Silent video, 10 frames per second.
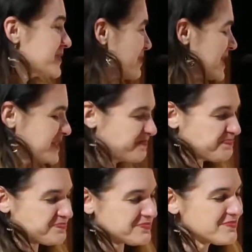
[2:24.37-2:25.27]
space.
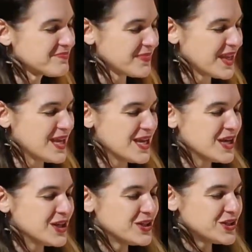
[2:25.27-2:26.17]

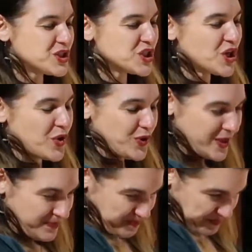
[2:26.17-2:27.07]
Geode.